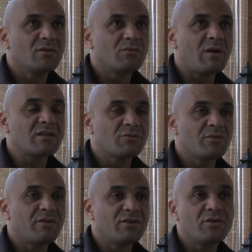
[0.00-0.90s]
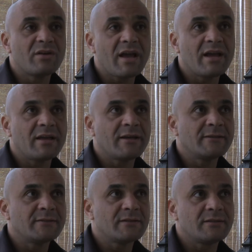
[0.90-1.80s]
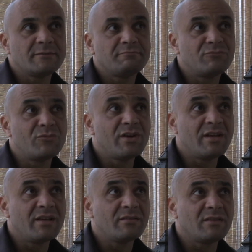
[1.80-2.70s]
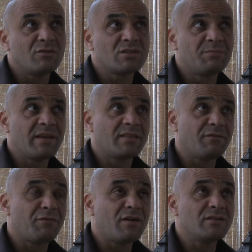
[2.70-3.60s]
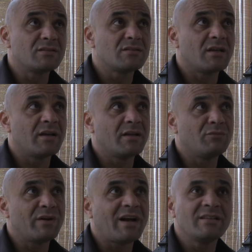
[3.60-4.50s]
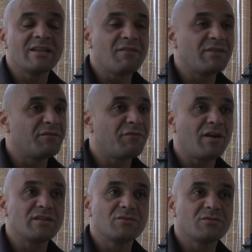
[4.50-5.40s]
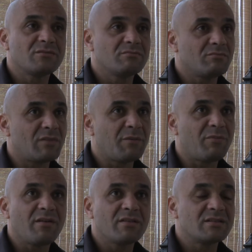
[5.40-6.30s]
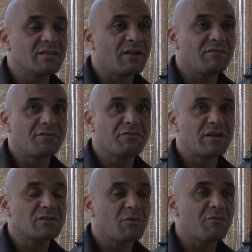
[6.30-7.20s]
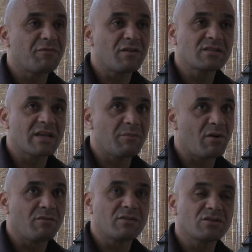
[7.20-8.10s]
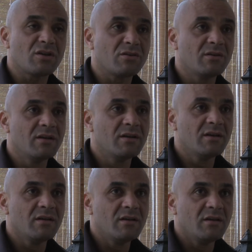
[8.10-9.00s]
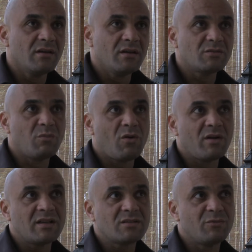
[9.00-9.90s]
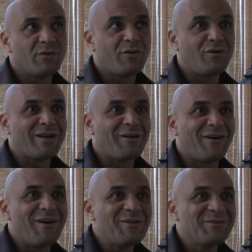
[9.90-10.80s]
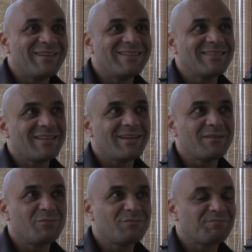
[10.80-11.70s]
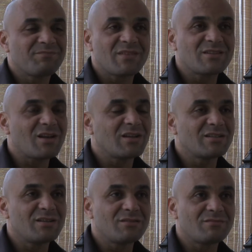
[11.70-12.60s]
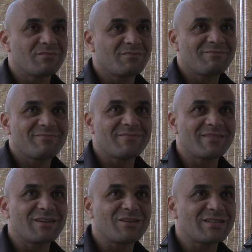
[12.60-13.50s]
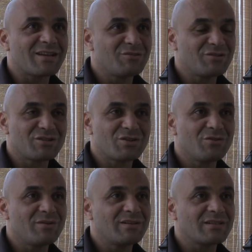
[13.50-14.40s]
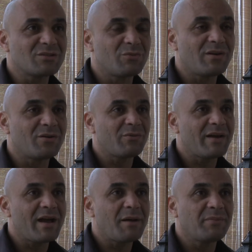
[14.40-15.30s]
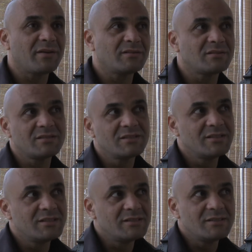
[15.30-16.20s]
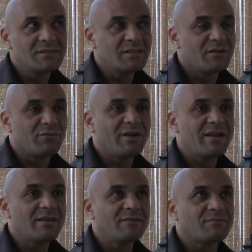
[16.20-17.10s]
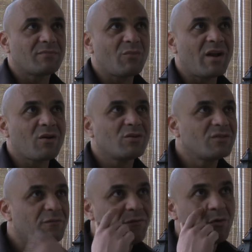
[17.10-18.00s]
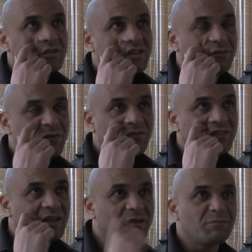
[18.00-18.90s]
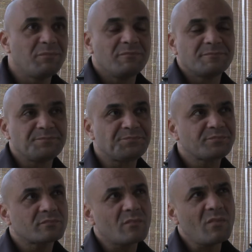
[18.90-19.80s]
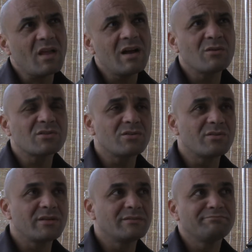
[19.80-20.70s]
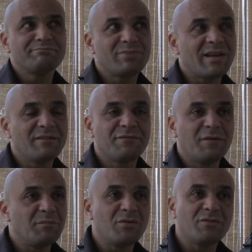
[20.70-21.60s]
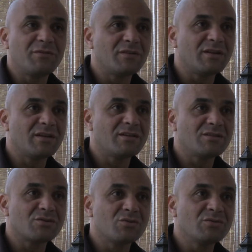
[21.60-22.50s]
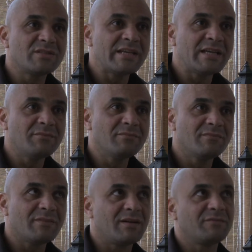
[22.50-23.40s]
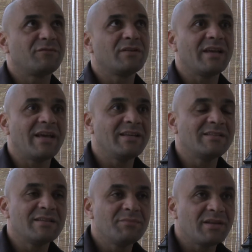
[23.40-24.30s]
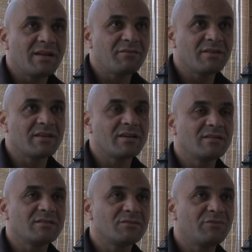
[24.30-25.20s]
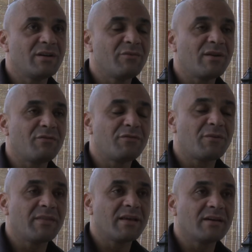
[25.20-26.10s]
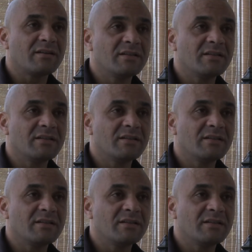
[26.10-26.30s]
once we were in UK, and really there was a big difference. And I didn't have any friends. My brothers didn't have any friends when we first came over, so it's more or less we were on our own, and started at secondary school and just went way up. And really, when I got to 14, 15, I was playing football for the school team, for the A team and everything, and really went on from there.